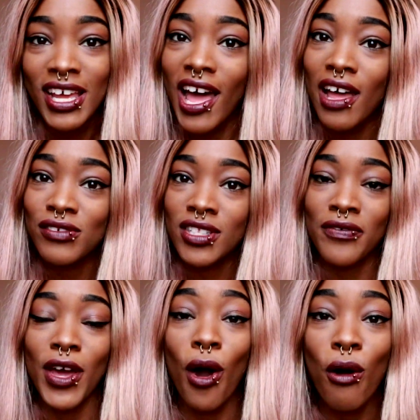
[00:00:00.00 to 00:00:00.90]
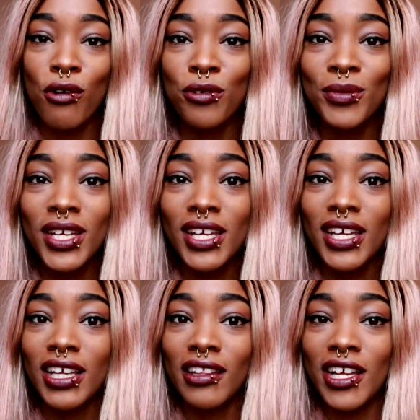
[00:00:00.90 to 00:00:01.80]
I have stuff at home
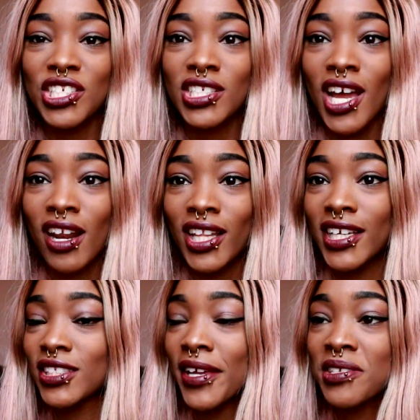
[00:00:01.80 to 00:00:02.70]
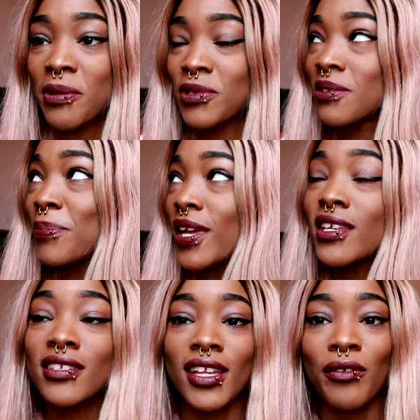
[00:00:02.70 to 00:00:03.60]
that just kind of like takes up
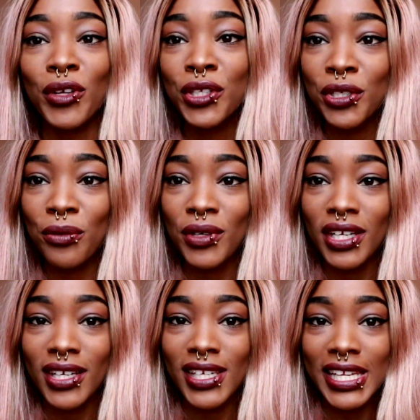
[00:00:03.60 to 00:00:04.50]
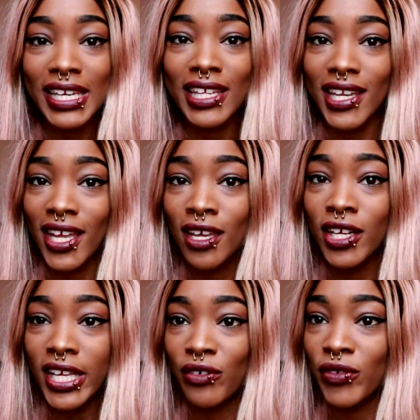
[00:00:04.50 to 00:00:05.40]
space and I really don't need it and I
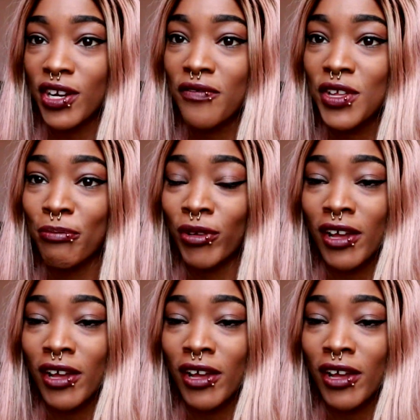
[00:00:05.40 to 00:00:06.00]
could get rid of it,